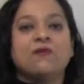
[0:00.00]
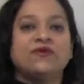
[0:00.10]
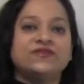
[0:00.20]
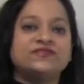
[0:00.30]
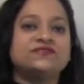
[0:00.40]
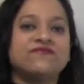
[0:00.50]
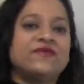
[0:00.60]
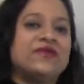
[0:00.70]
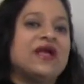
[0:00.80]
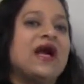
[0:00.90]
But this is a
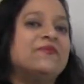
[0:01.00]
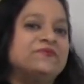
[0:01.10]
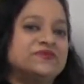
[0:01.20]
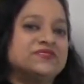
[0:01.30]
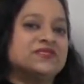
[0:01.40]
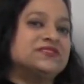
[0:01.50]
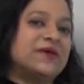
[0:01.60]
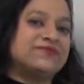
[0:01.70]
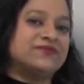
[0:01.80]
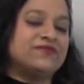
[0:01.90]
very common
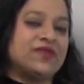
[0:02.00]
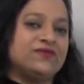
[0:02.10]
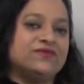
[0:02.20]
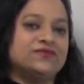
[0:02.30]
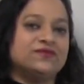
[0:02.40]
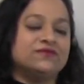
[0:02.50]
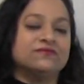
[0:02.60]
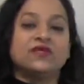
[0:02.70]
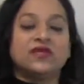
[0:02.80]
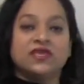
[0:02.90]
misconception that you still